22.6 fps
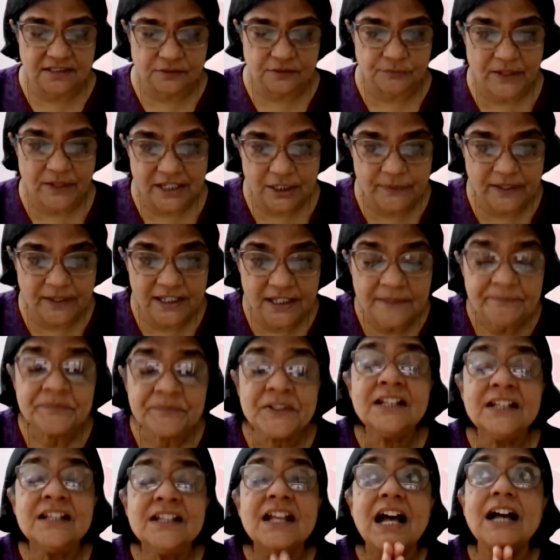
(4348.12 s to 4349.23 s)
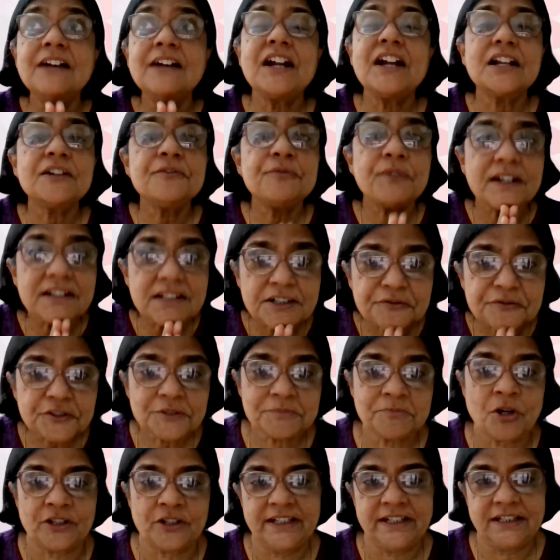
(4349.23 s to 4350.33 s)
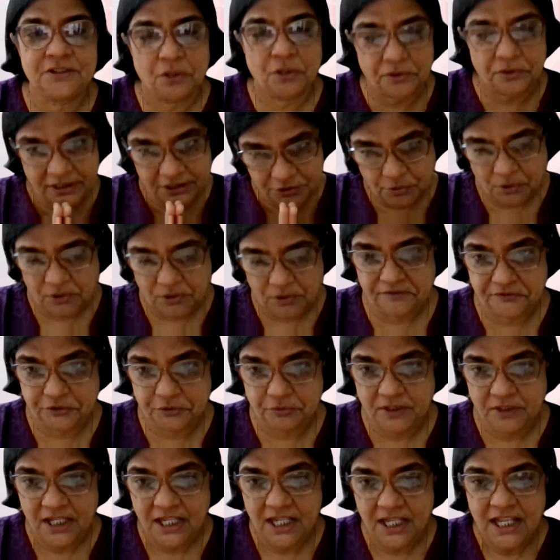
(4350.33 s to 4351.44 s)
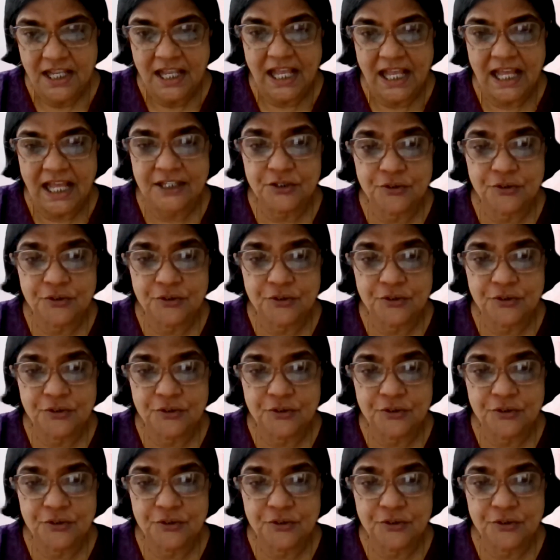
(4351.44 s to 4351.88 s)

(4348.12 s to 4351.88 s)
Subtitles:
this very well. I've had a wonderful morning talking to all of you. And